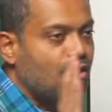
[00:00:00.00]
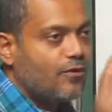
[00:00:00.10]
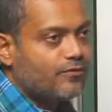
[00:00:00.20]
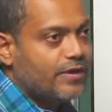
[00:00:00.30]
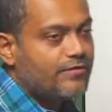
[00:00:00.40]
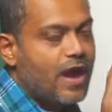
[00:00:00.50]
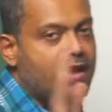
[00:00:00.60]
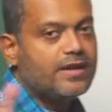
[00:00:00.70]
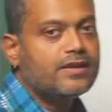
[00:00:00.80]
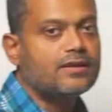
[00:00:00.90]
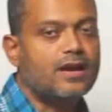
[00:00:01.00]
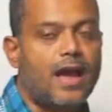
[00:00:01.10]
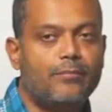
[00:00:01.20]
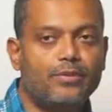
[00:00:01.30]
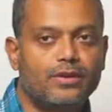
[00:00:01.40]
of dividing the
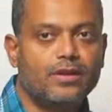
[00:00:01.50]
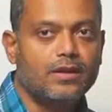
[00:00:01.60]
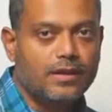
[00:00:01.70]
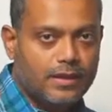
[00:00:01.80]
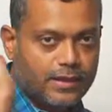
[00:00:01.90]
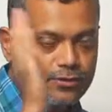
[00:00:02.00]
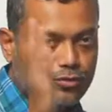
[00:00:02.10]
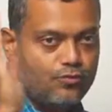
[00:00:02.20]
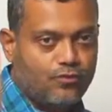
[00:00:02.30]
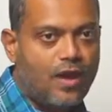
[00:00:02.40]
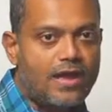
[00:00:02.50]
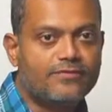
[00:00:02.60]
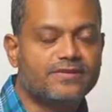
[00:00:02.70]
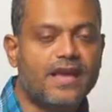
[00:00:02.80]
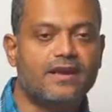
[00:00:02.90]
capital into five
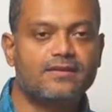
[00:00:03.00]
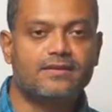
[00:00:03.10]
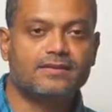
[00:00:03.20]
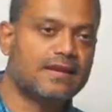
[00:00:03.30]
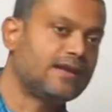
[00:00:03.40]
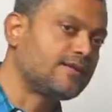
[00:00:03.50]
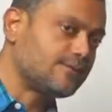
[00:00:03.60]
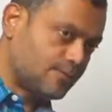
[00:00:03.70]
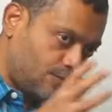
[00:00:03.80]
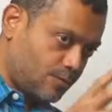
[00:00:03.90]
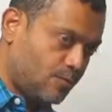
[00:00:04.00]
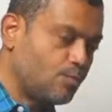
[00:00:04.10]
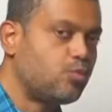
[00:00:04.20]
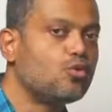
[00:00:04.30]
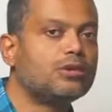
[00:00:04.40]
sectors, let us
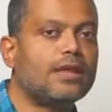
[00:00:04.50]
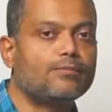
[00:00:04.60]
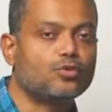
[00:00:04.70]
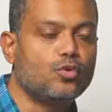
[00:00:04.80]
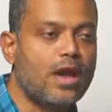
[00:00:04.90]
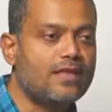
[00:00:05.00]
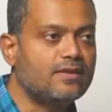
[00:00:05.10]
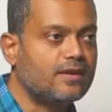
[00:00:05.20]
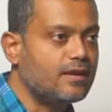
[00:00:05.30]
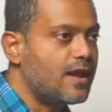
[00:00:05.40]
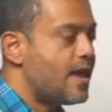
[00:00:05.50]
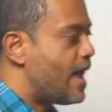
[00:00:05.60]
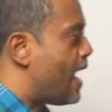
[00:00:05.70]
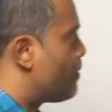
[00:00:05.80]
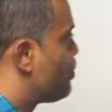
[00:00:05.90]
pull them together
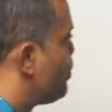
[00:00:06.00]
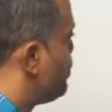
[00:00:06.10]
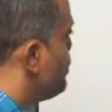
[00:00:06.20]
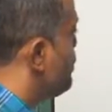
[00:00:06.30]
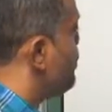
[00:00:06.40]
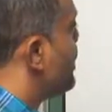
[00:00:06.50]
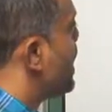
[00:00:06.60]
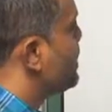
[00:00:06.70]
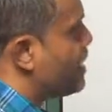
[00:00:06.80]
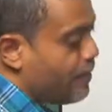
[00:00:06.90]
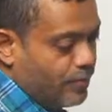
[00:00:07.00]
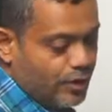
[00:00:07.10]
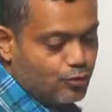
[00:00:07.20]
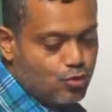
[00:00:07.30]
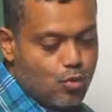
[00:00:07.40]
and make them
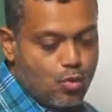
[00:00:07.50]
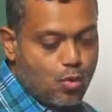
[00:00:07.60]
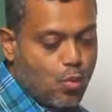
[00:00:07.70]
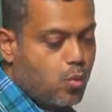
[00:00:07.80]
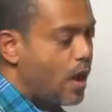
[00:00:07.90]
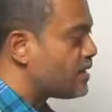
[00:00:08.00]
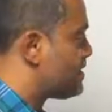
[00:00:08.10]
into one